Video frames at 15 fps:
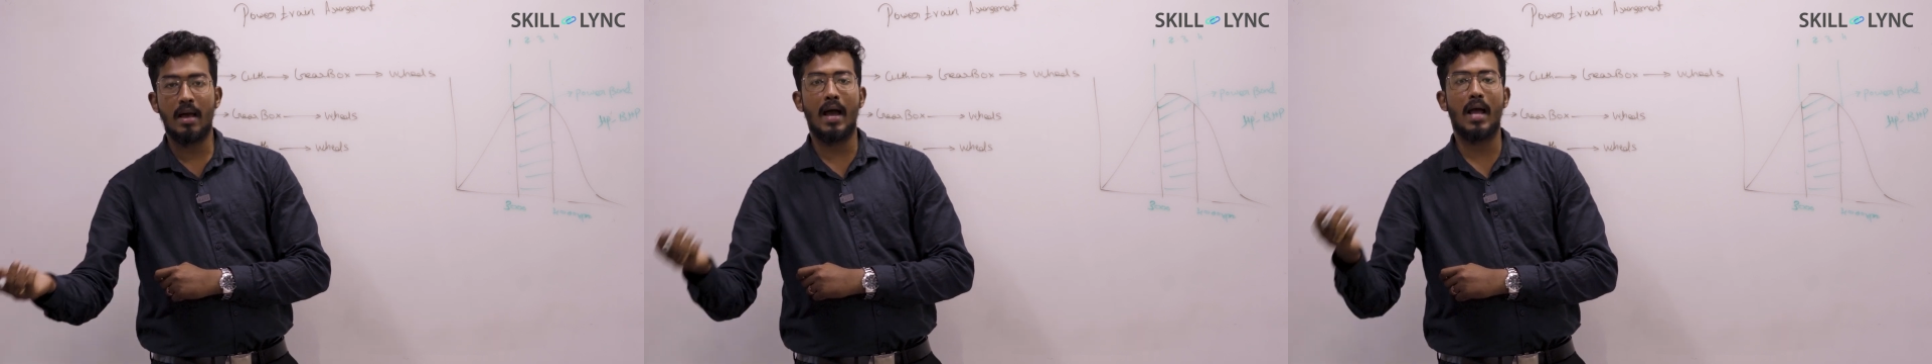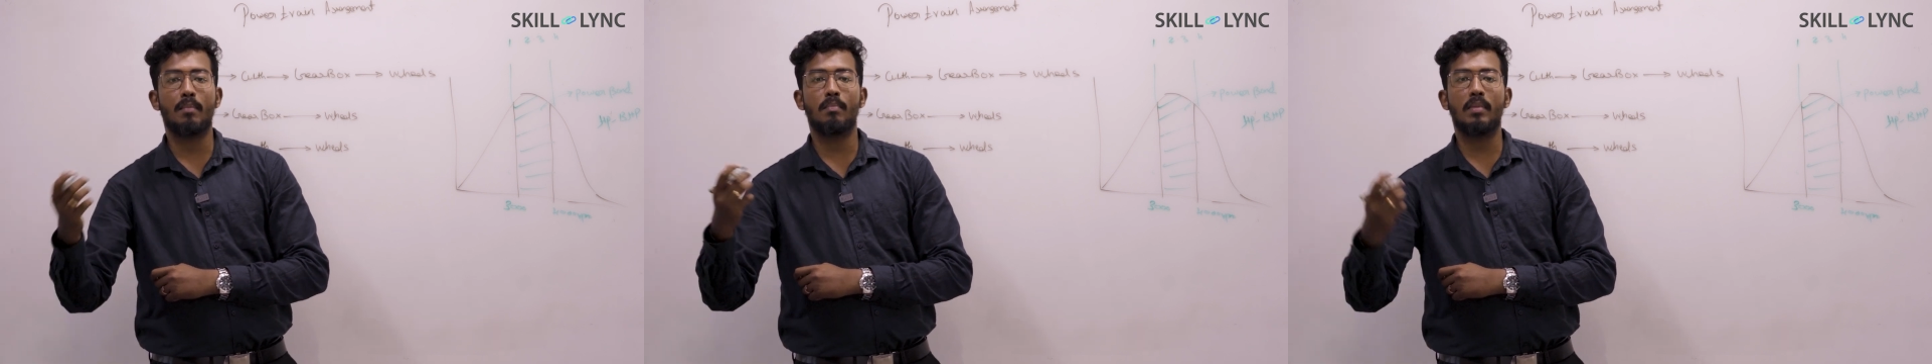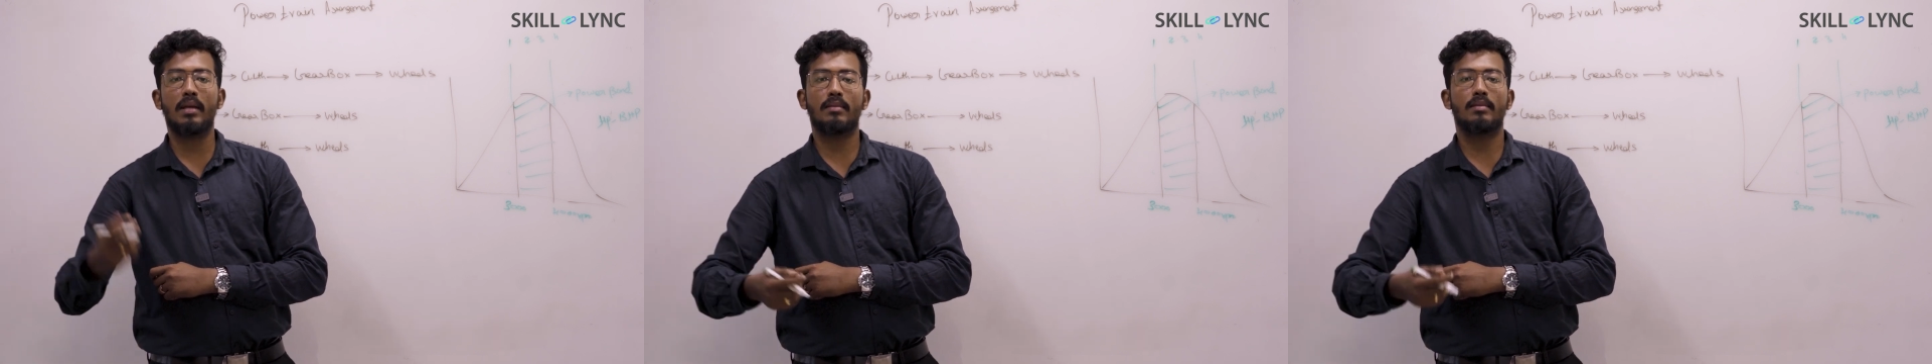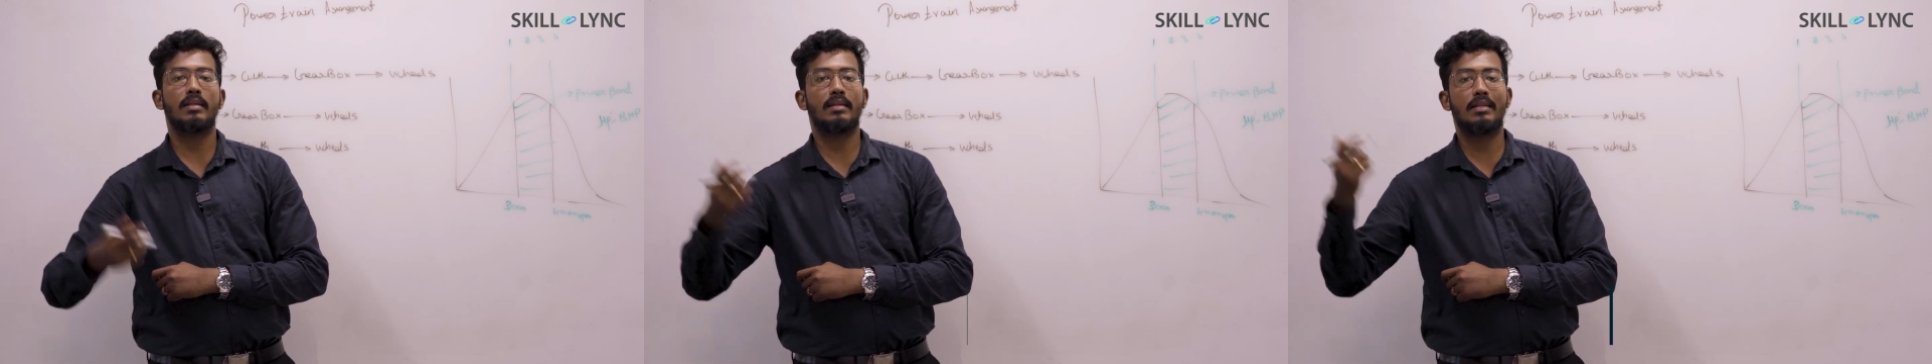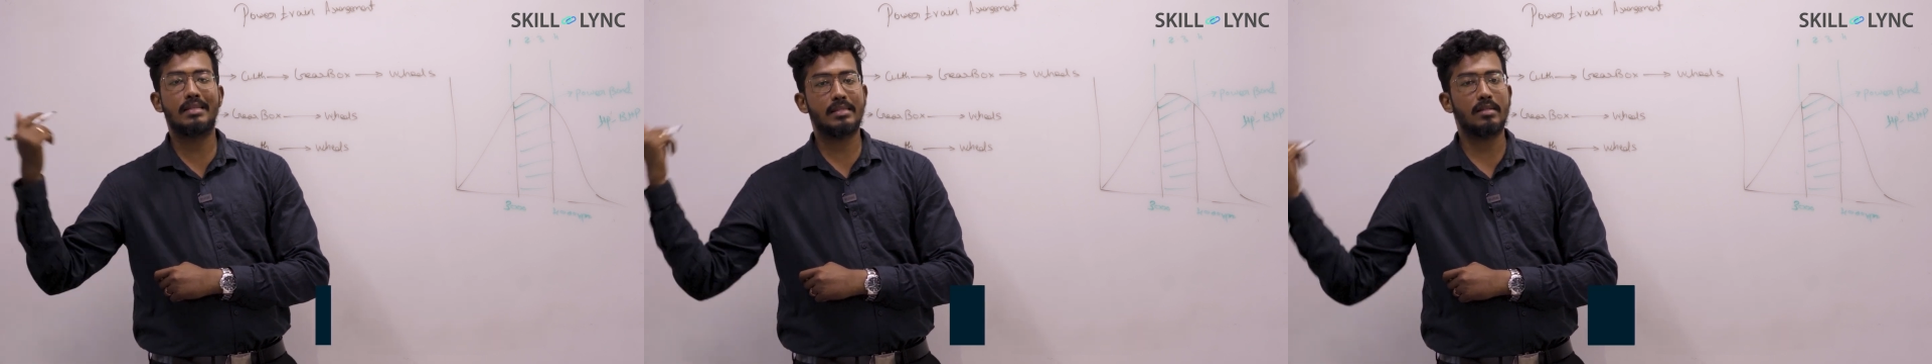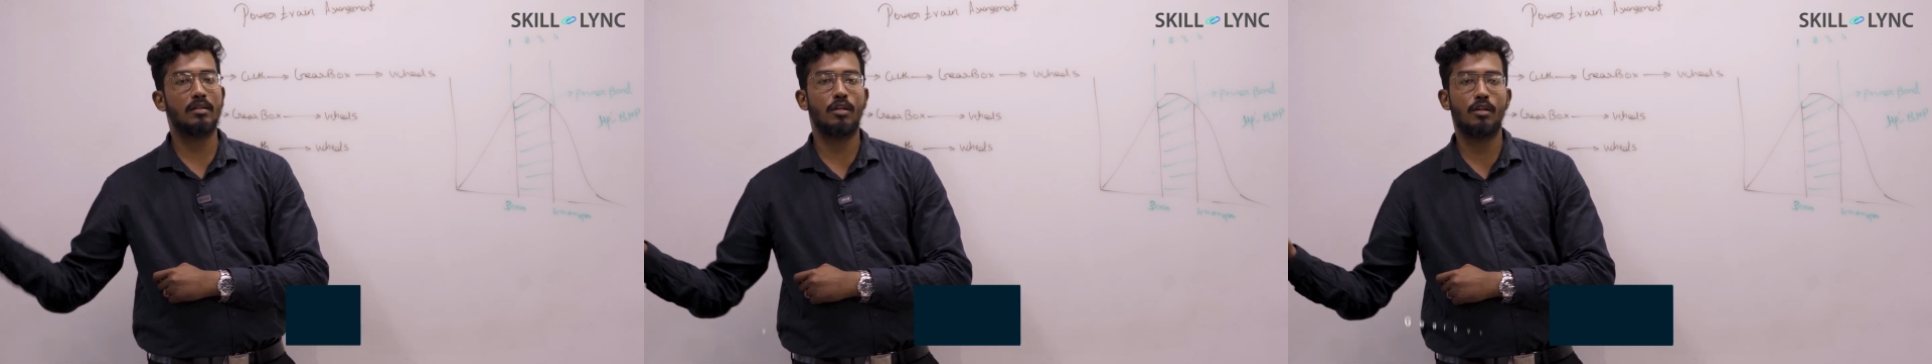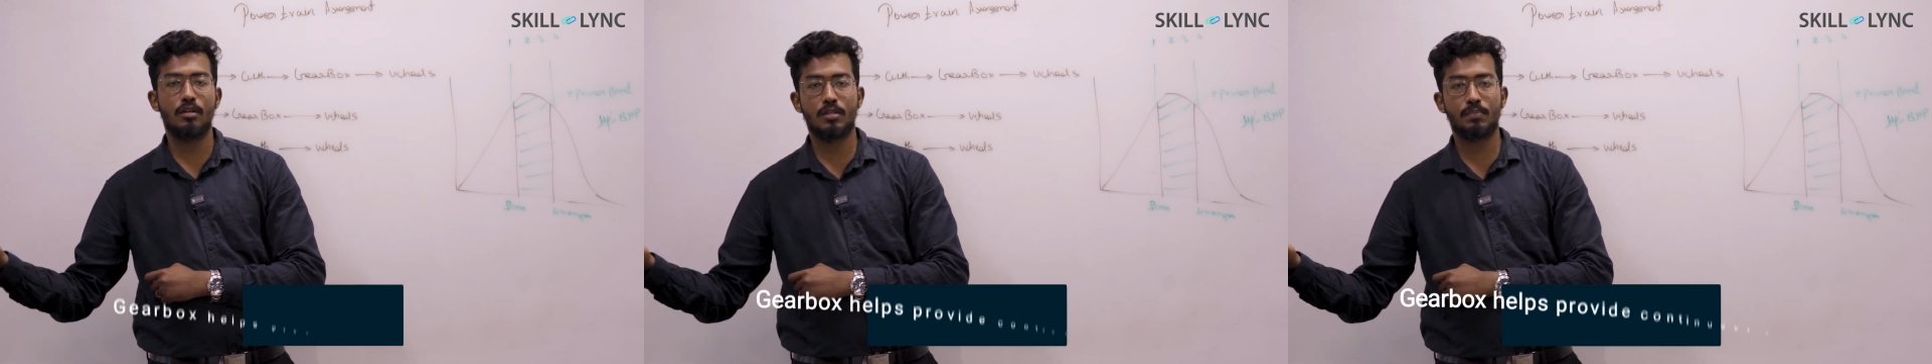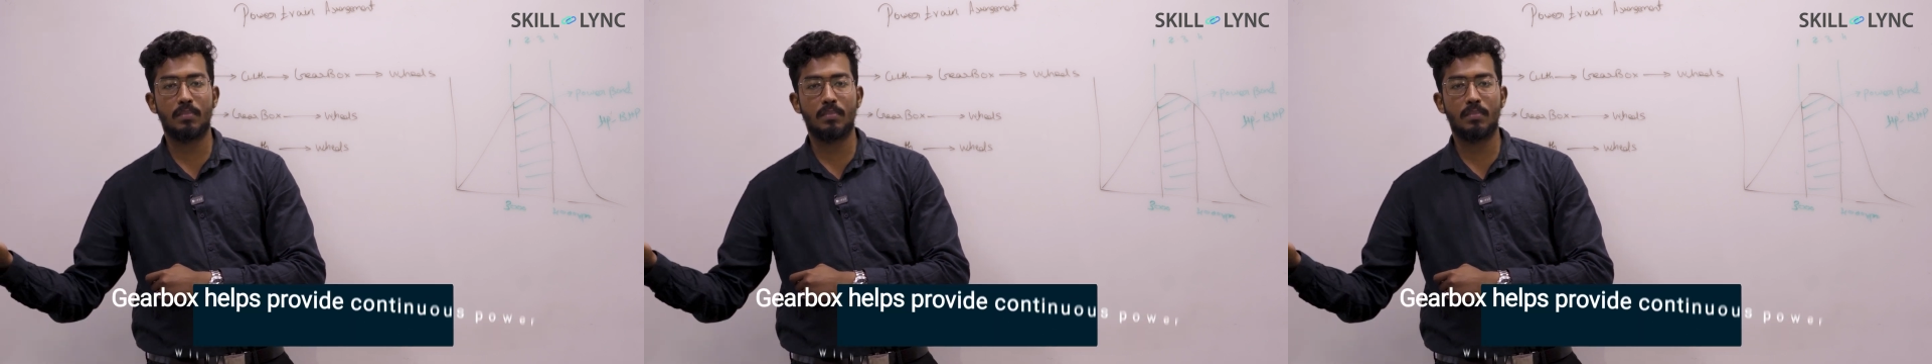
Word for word: and make the discontinuous